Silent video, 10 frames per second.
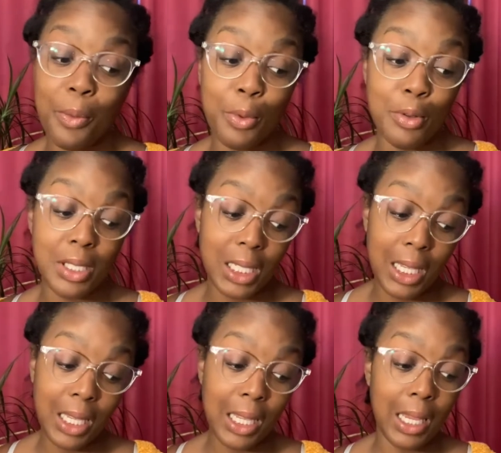We'll
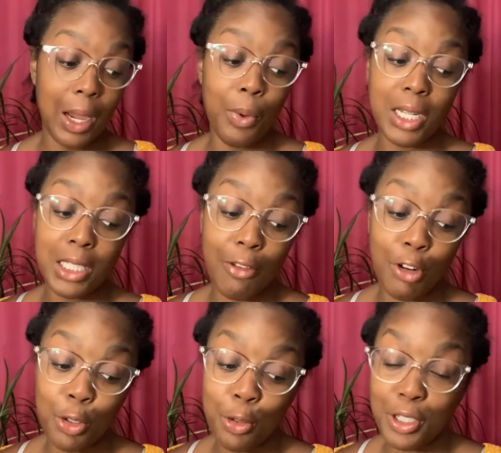see. I wanted to
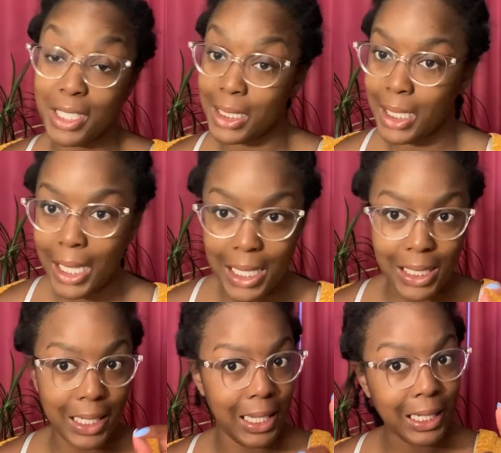record just in case
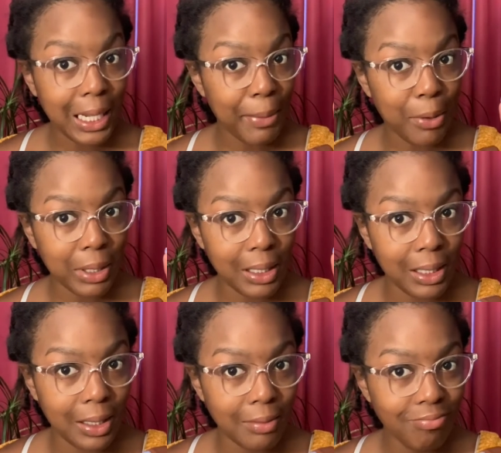it did come out
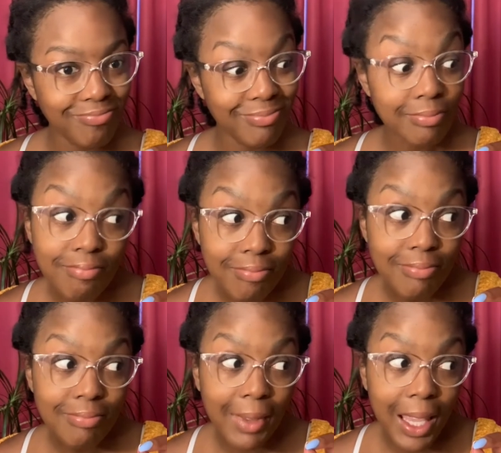good.
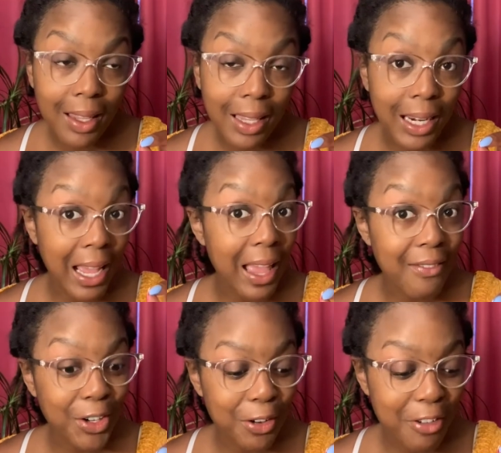And I have
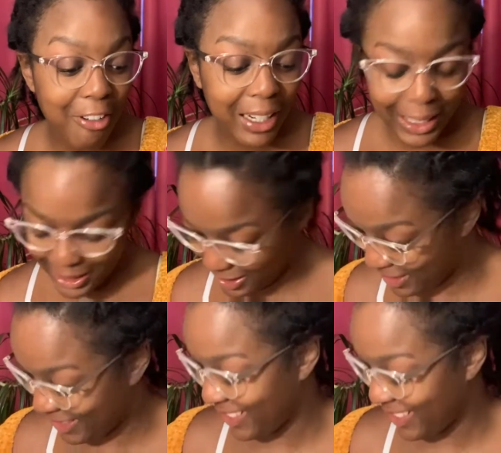it on record.